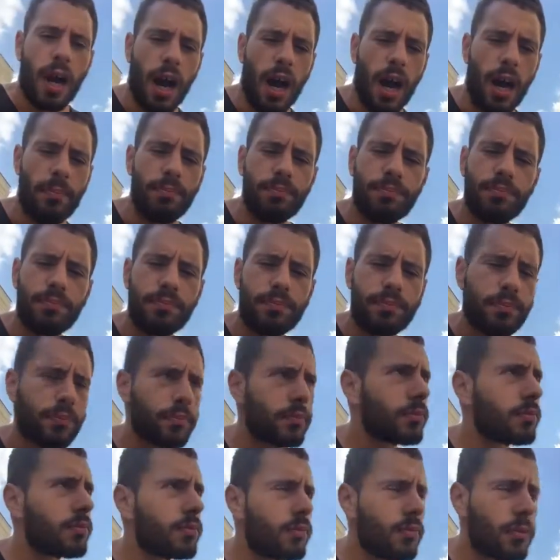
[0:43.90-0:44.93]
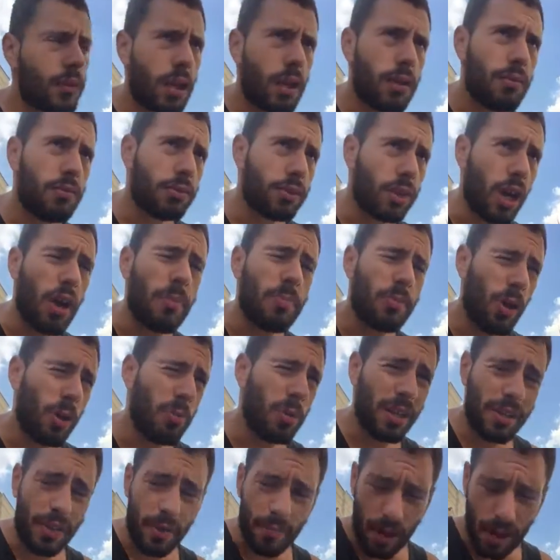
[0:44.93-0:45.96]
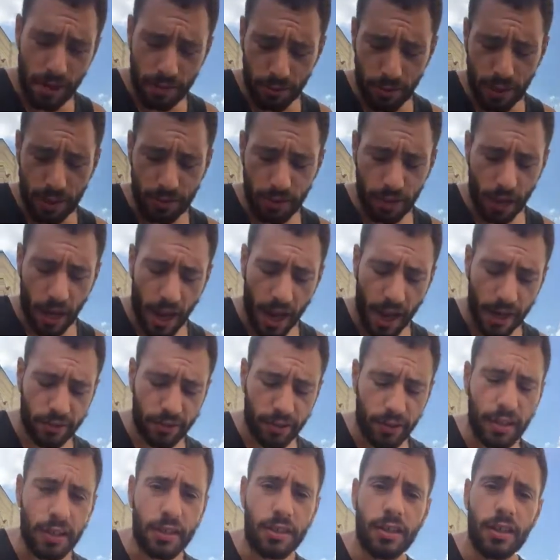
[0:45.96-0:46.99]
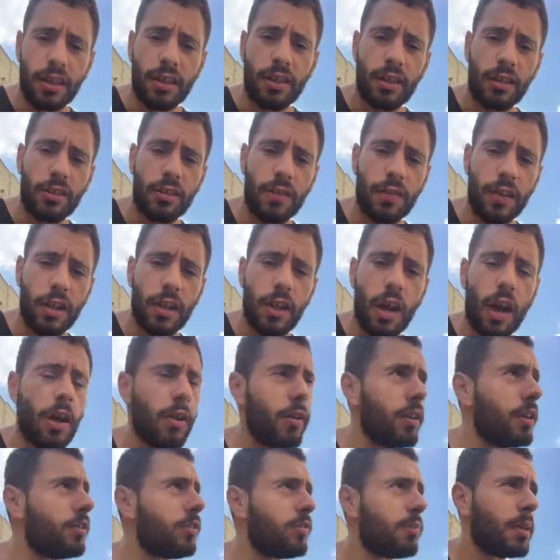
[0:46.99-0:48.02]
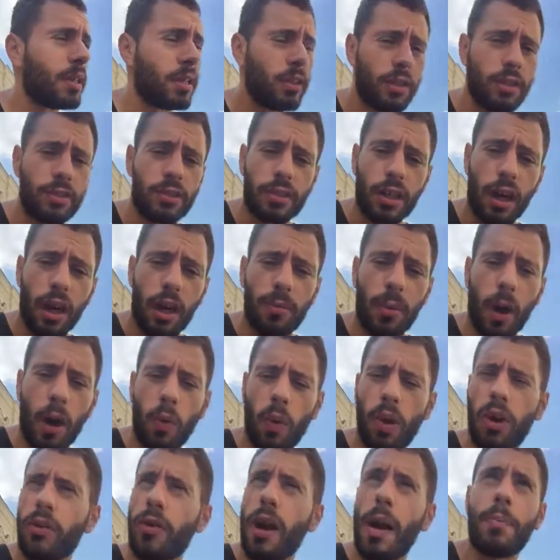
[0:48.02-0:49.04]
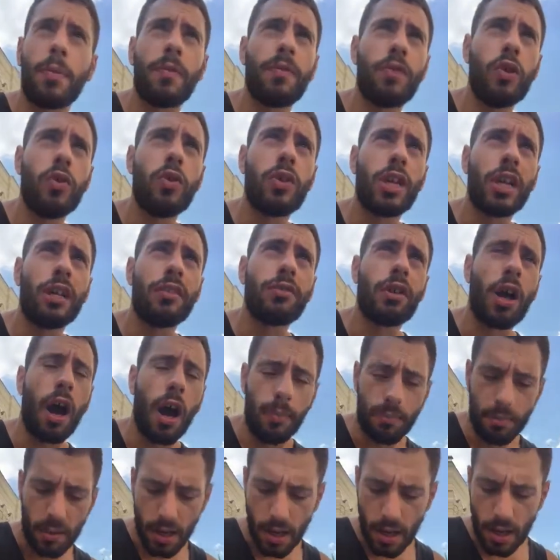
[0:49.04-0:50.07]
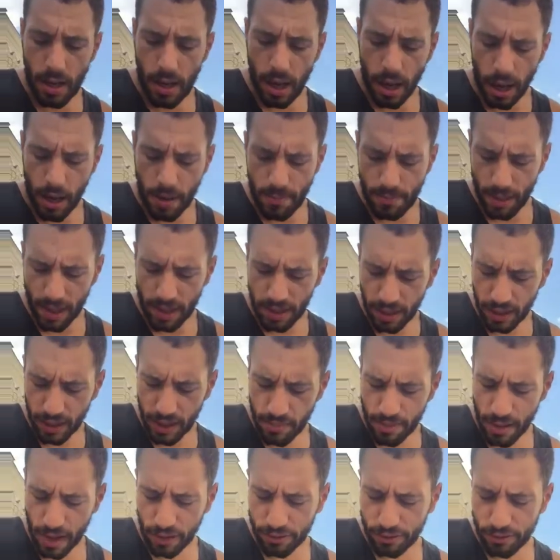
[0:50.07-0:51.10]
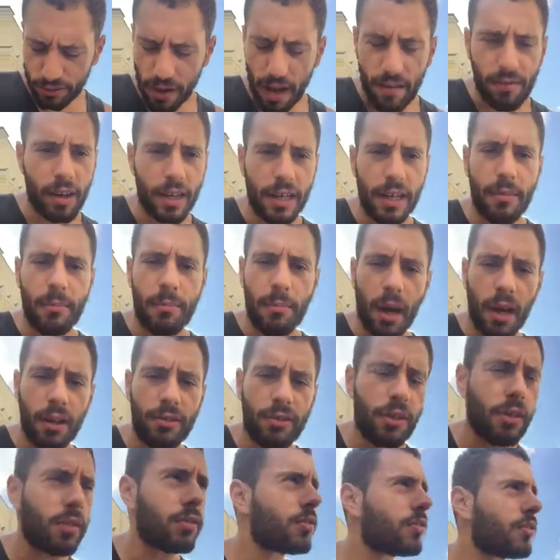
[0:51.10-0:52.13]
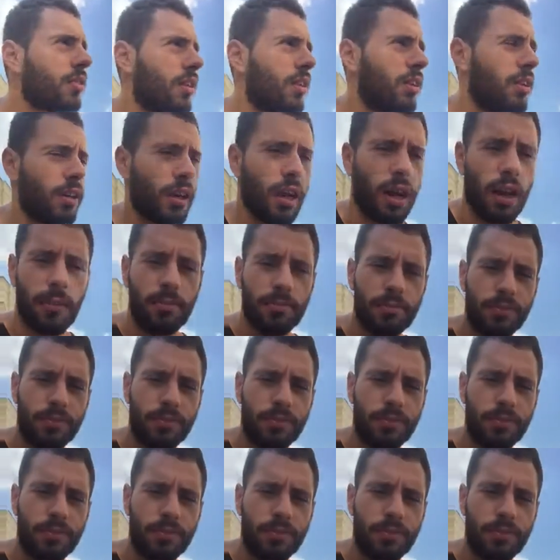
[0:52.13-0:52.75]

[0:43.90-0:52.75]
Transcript: So probably the main reason I actually did this video is because I want to wrap a few things up, mainly about traveling and budgets, and